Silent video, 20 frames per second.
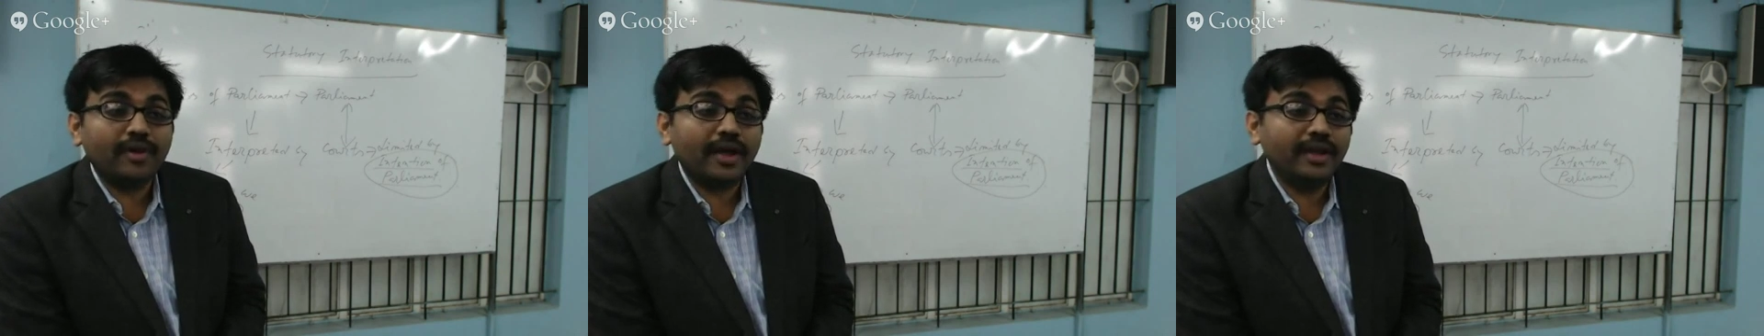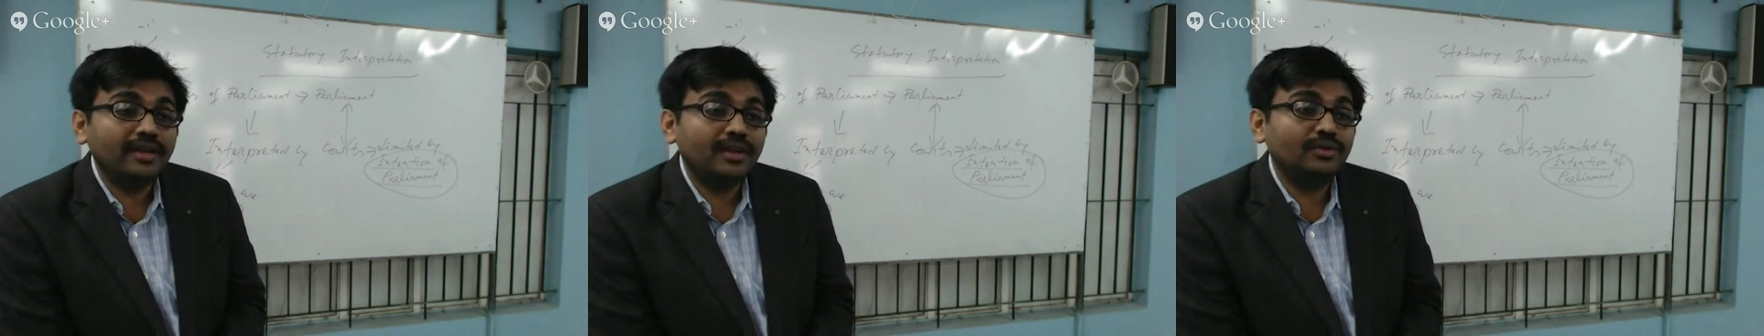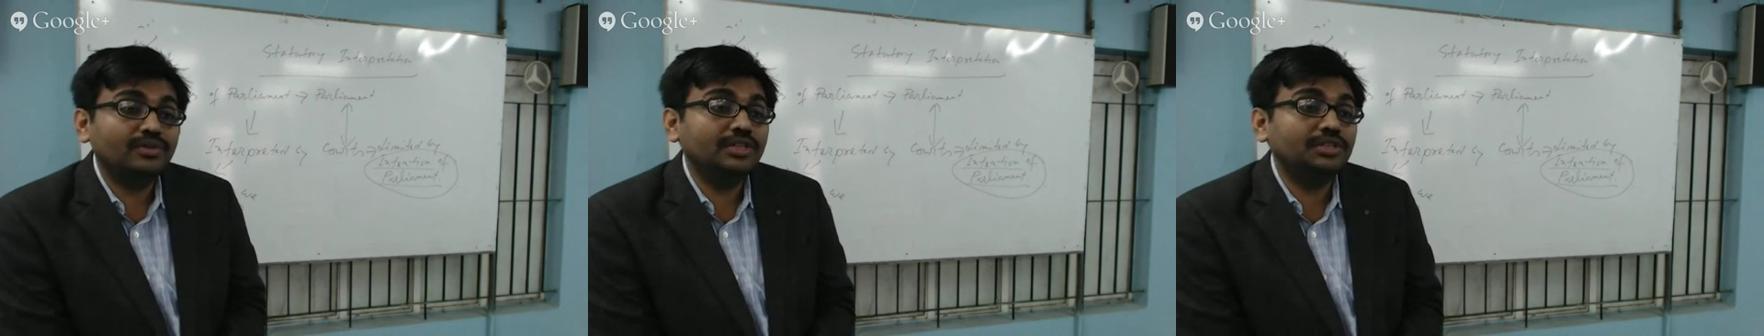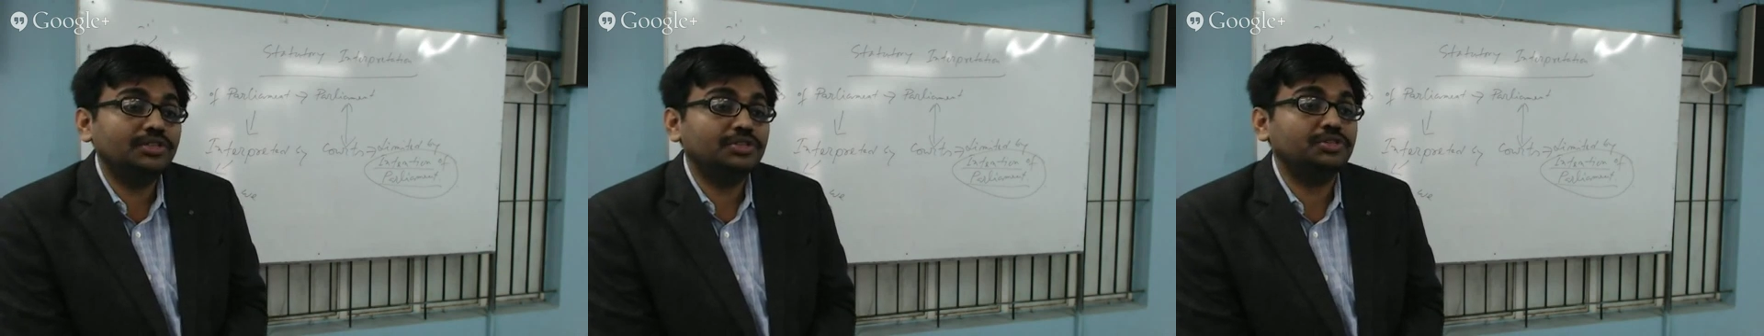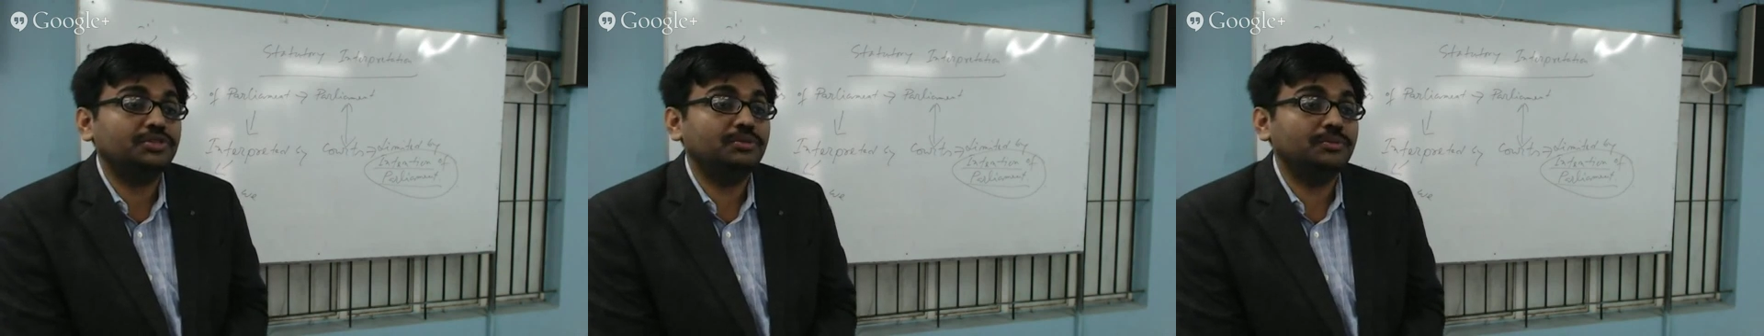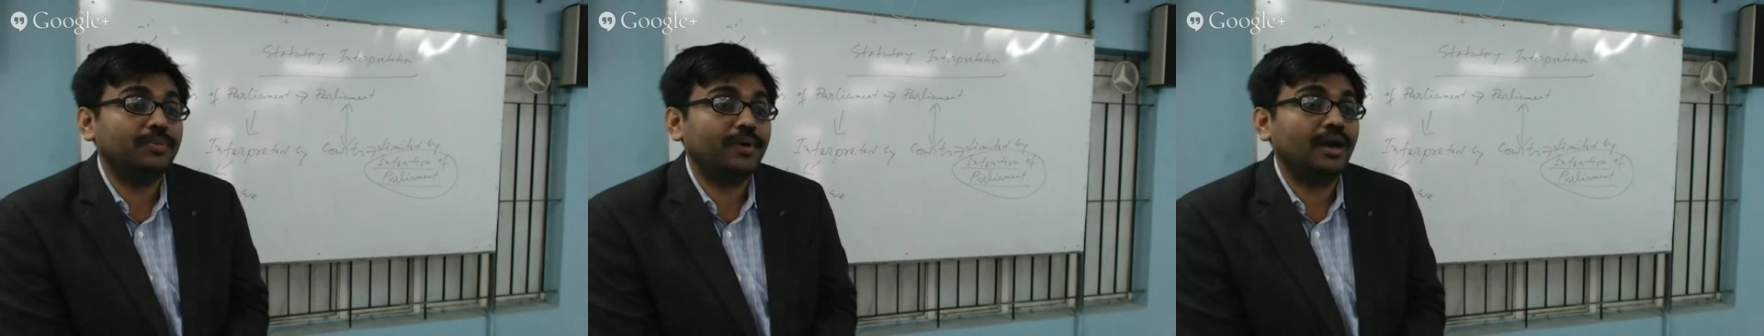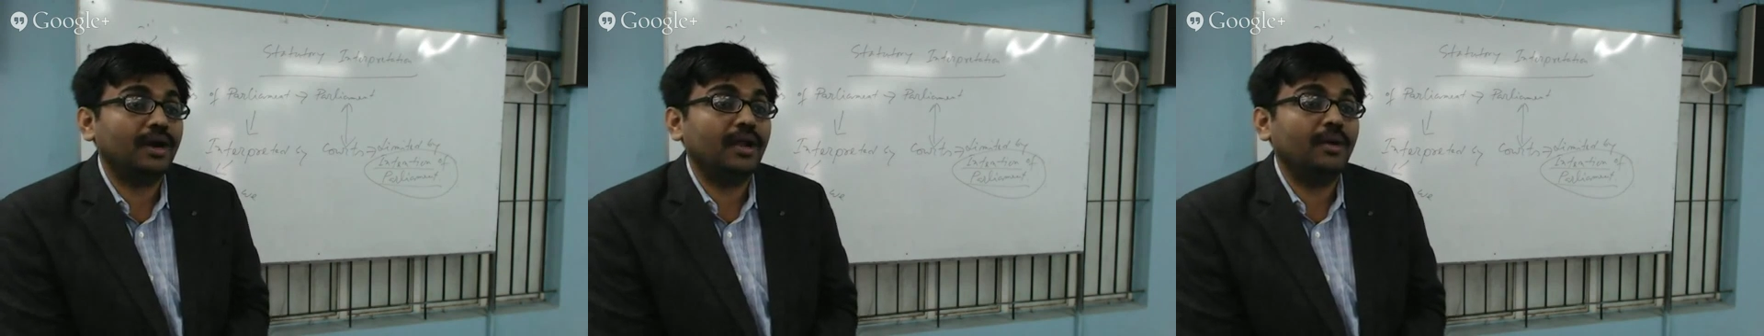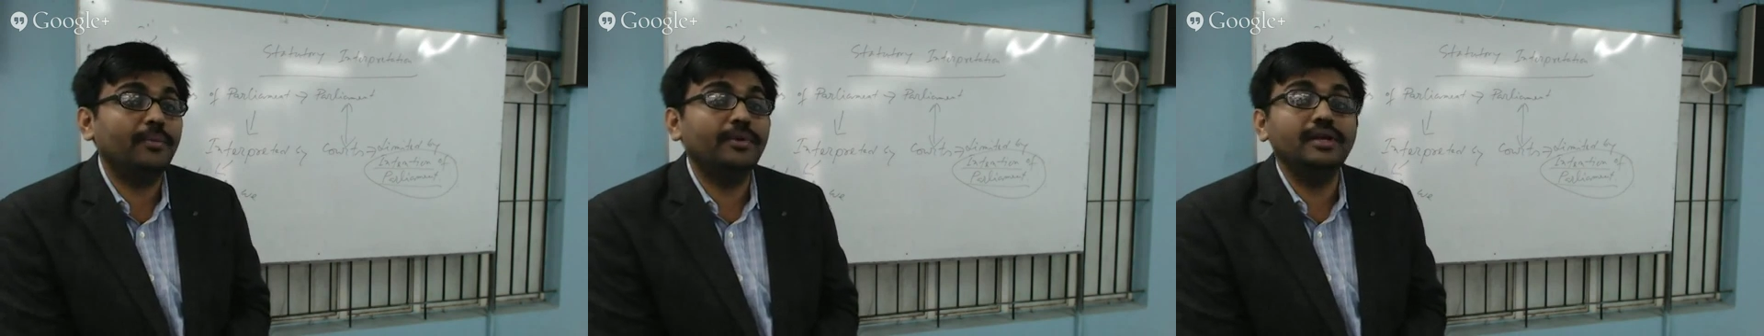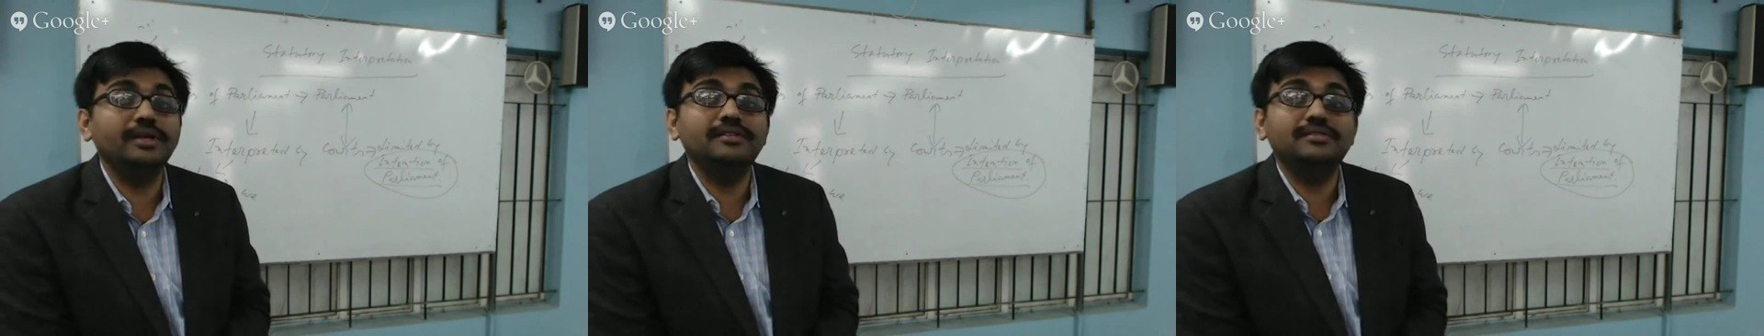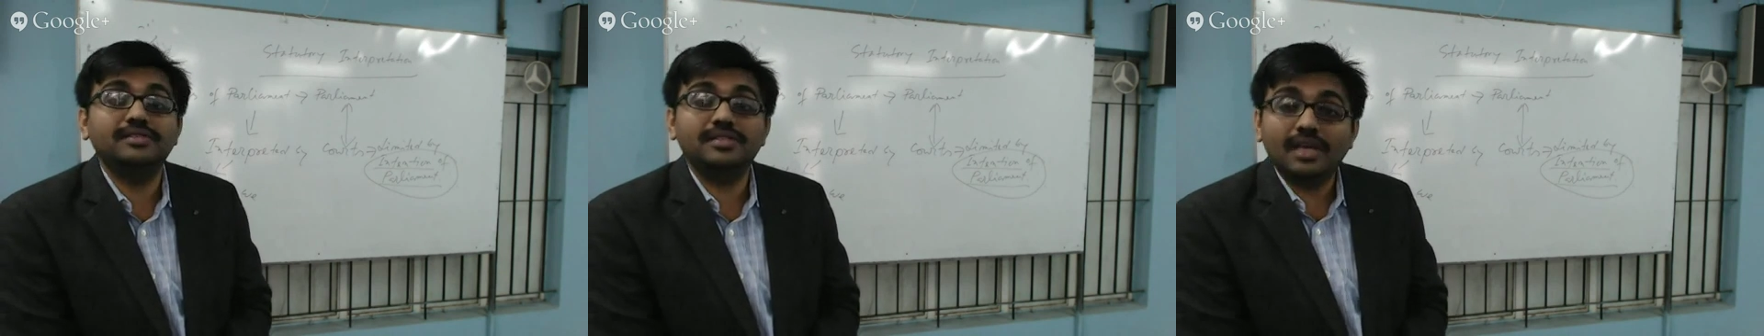find out the intention of the
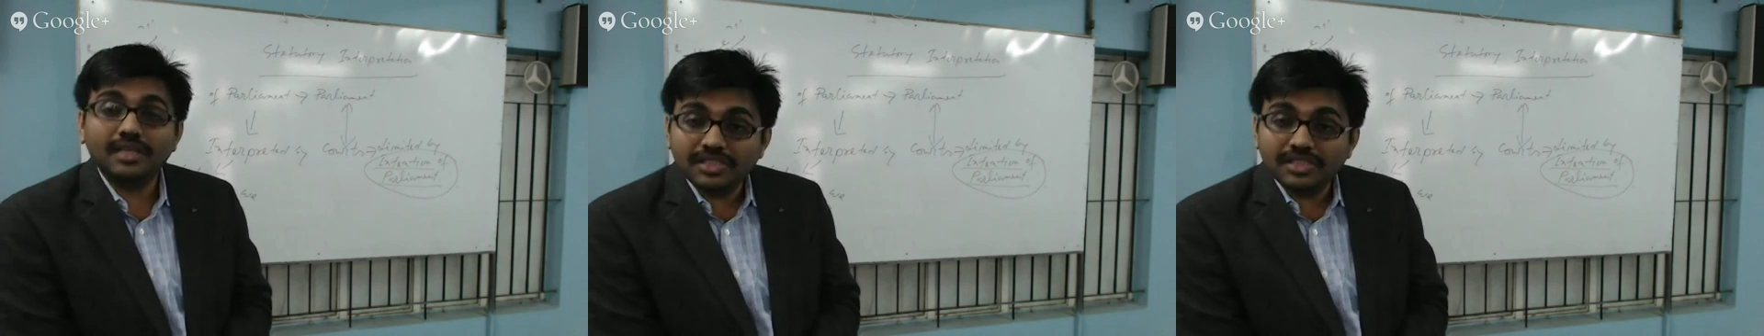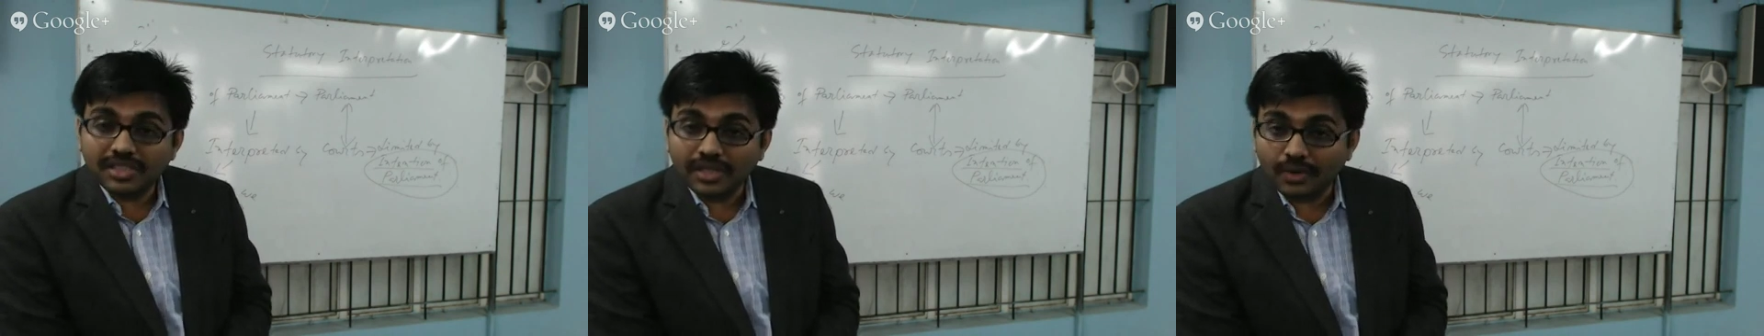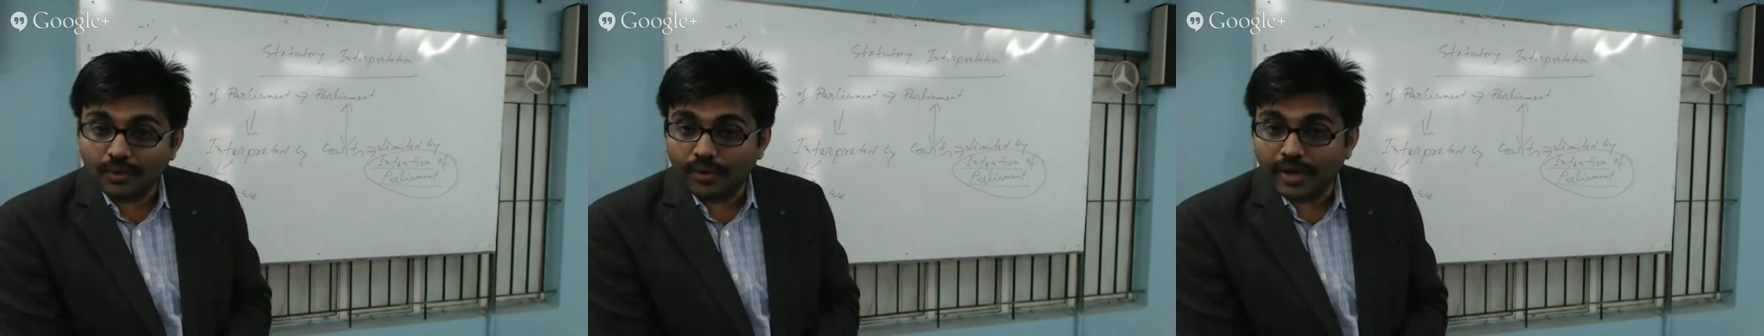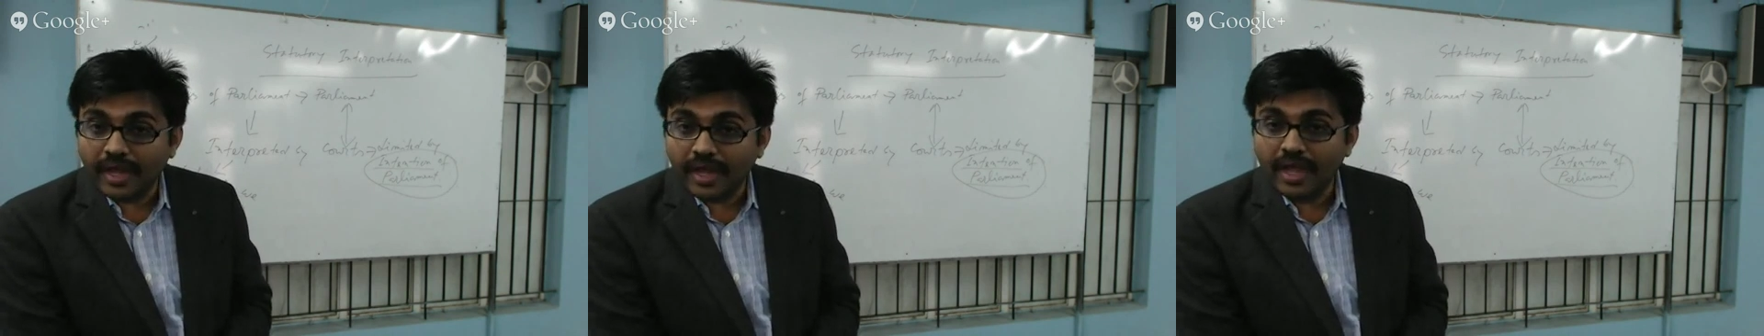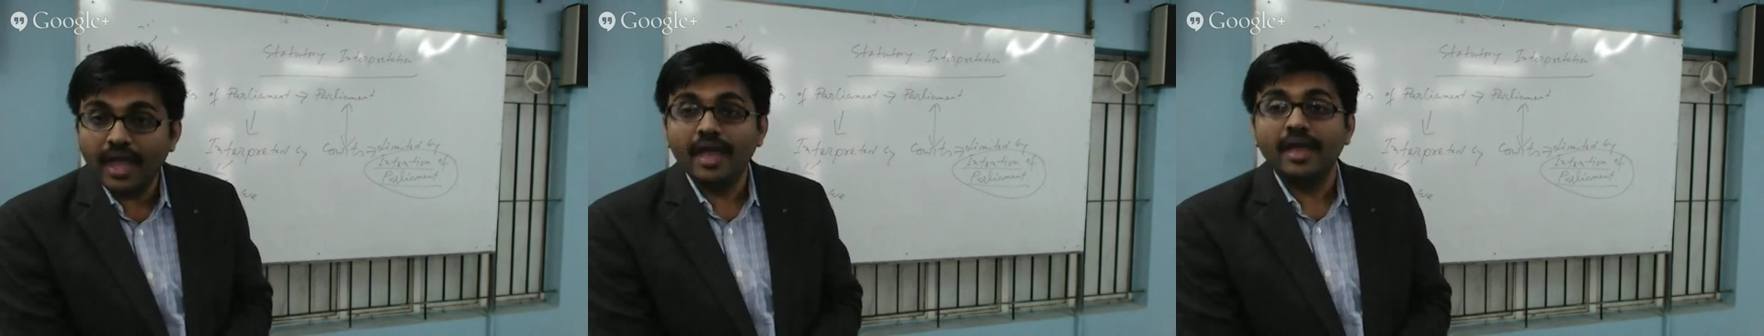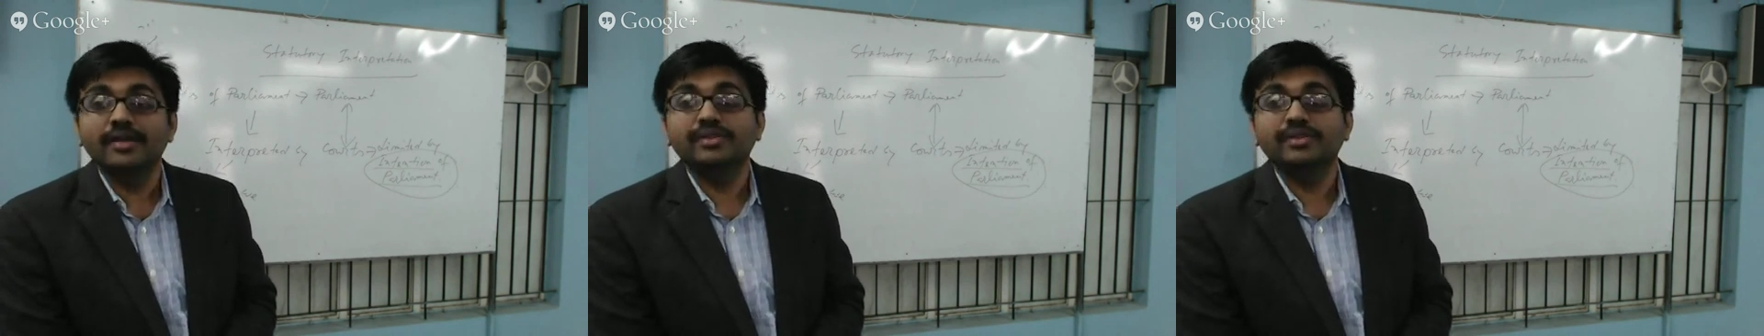Parliament in such a way